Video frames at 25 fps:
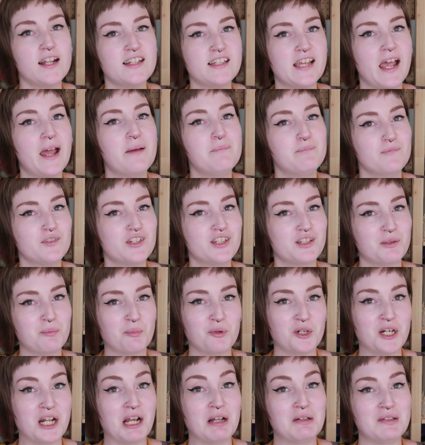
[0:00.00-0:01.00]
attempt to
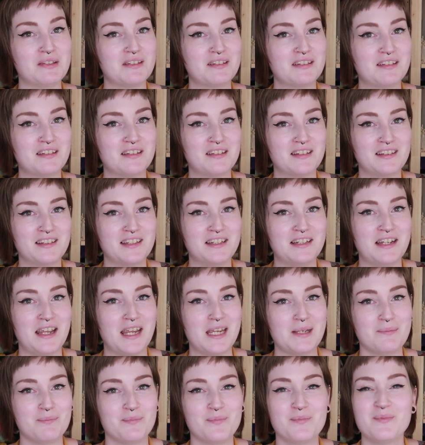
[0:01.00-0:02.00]
pronounce the
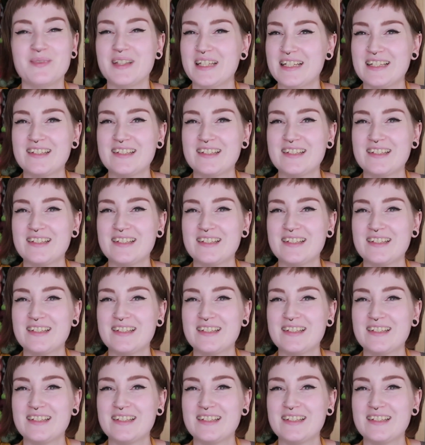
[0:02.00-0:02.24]
name.